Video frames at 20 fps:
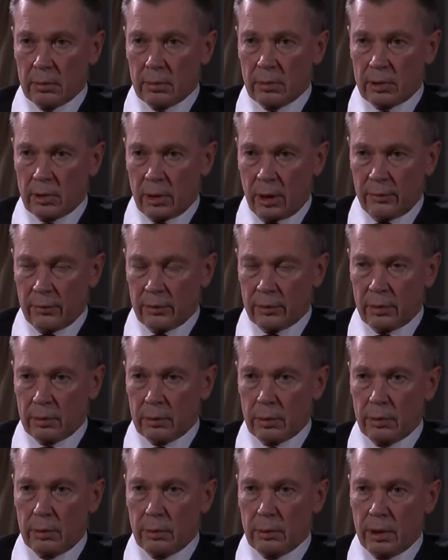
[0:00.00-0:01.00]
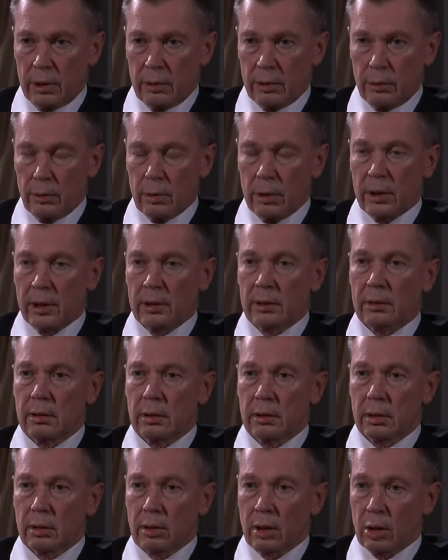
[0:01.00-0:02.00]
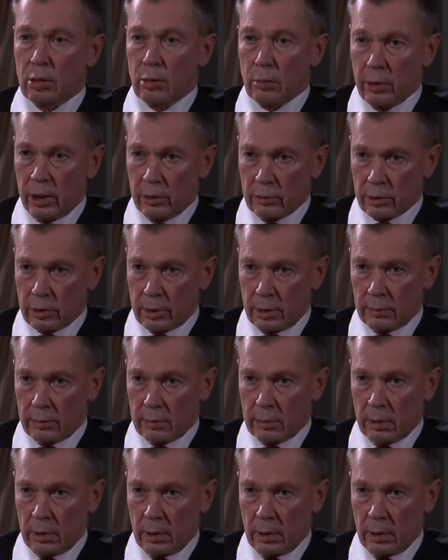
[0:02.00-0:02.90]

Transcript: draft UN convention